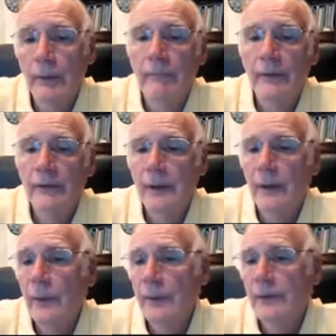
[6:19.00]
visit
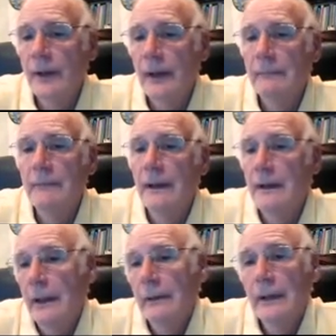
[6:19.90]
our website.
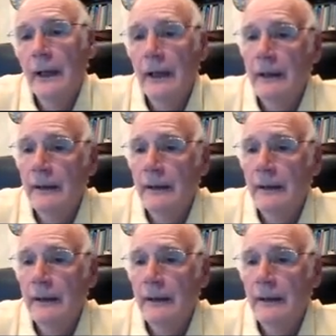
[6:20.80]
And